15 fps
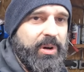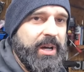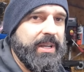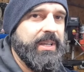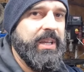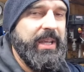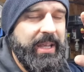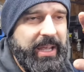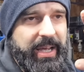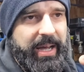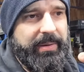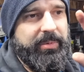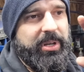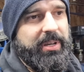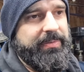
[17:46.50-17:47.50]
one
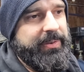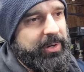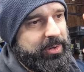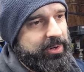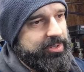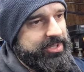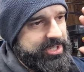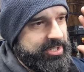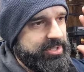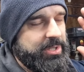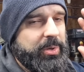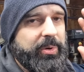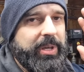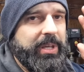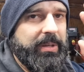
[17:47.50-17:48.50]
I'm gonna focus just
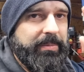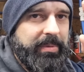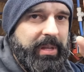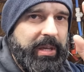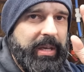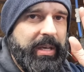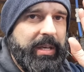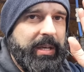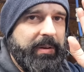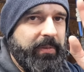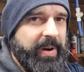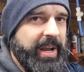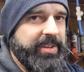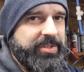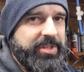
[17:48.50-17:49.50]
doing
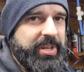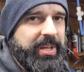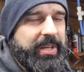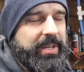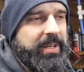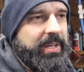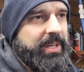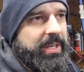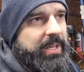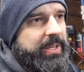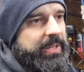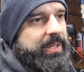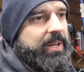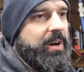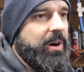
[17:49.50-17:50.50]
wrenching,
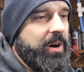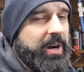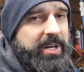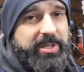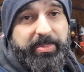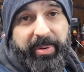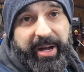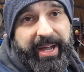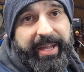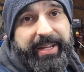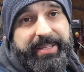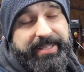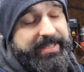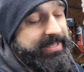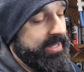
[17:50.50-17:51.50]
cars,
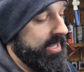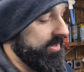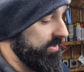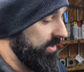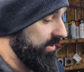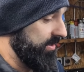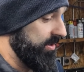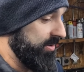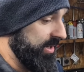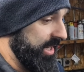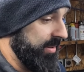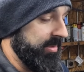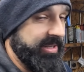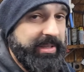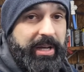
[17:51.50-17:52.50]
bikes, engines, you
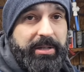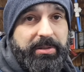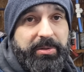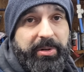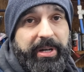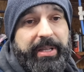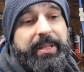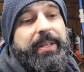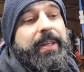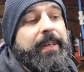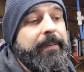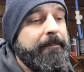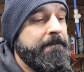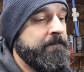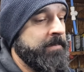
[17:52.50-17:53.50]
name it, I'll do it.
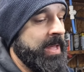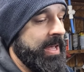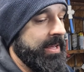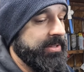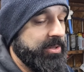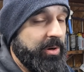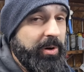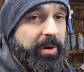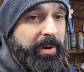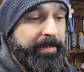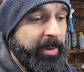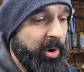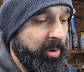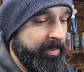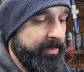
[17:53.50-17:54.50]
So
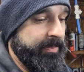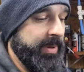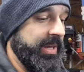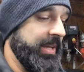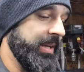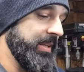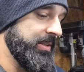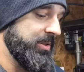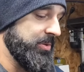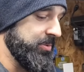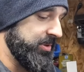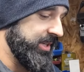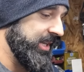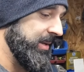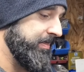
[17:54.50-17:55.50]
I'm hoping
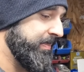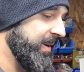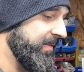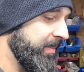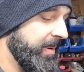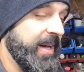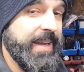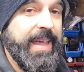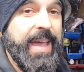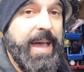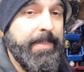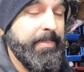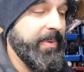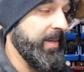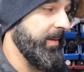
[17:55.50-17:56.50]
to keep everybody
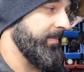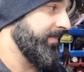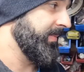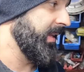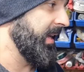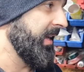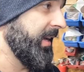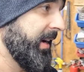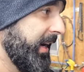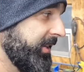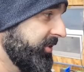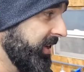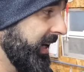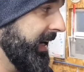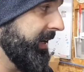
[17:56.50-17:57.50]
happy. I
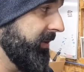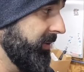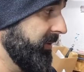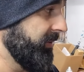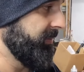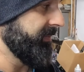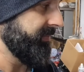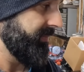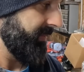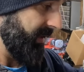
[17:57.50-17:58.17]
try to